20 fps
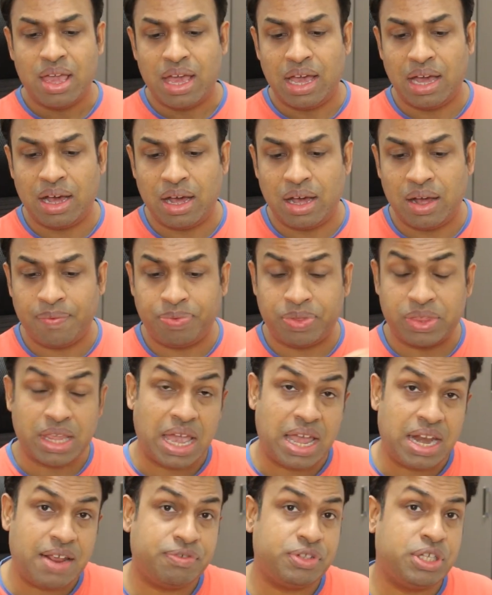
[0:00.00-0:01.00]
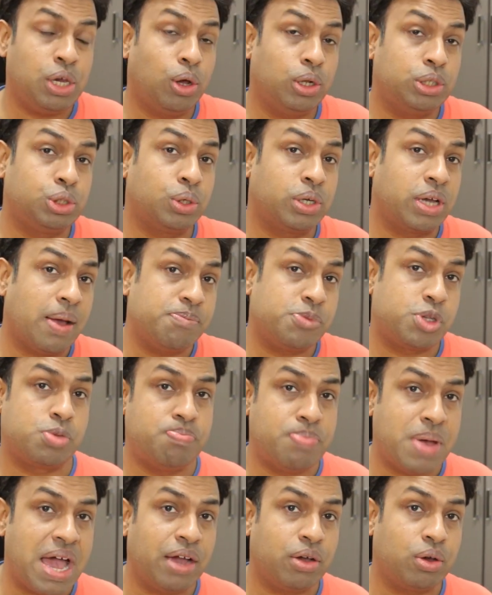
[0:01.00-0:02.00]
NFC also comes
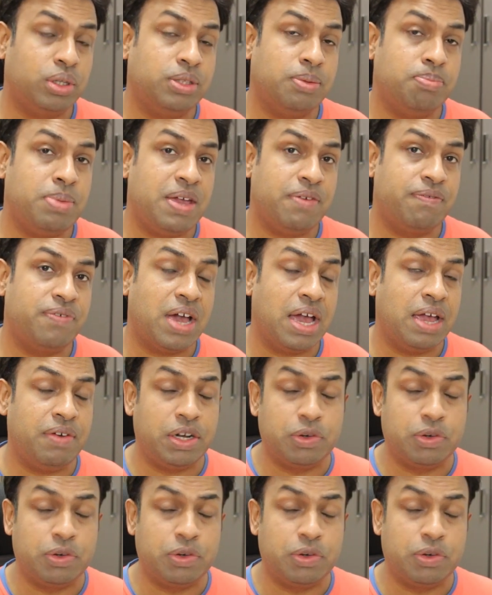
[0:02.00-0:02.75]
back on the Mi 5.